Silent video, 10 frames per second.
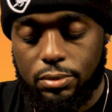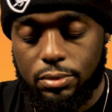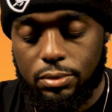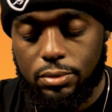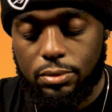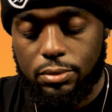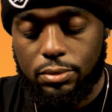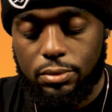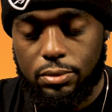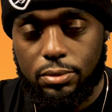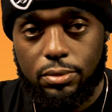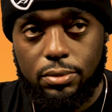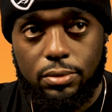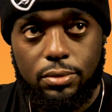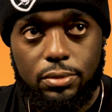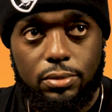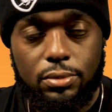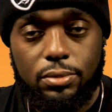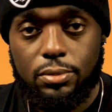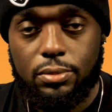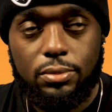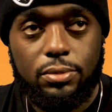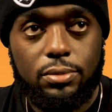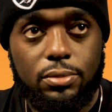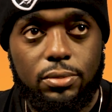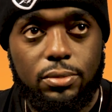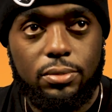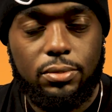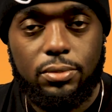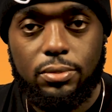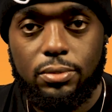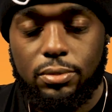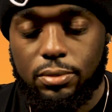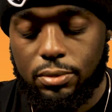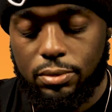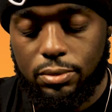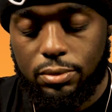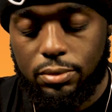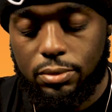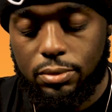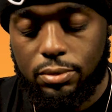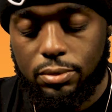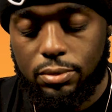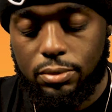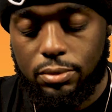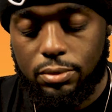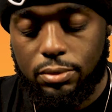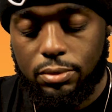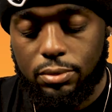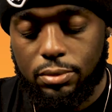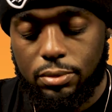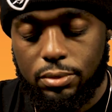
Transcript: The person shown says nothing.